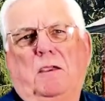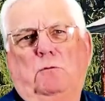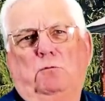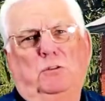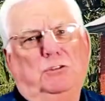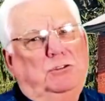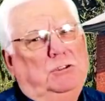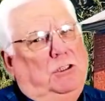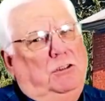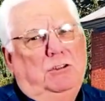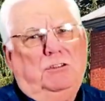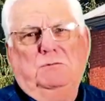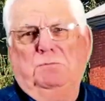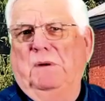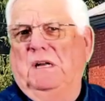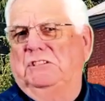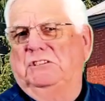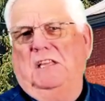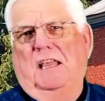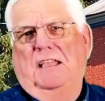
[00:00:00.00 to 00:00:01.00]
which looks
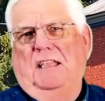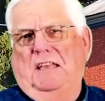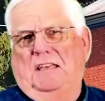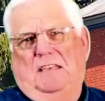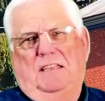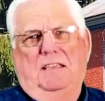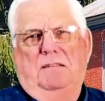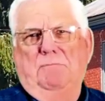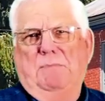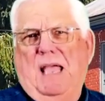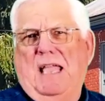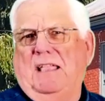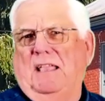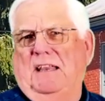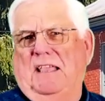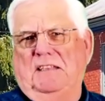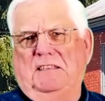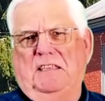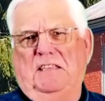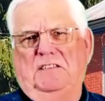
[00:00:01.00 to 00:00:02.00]
much like it did back
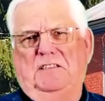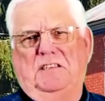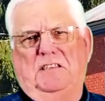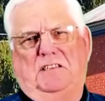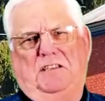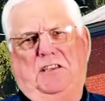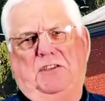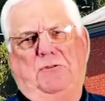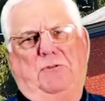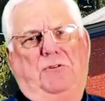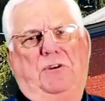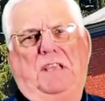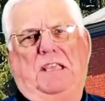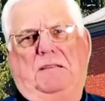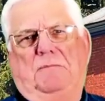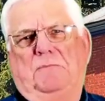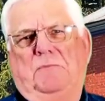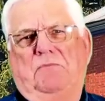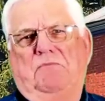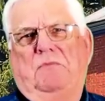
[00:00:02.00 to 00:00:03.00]
in 1863.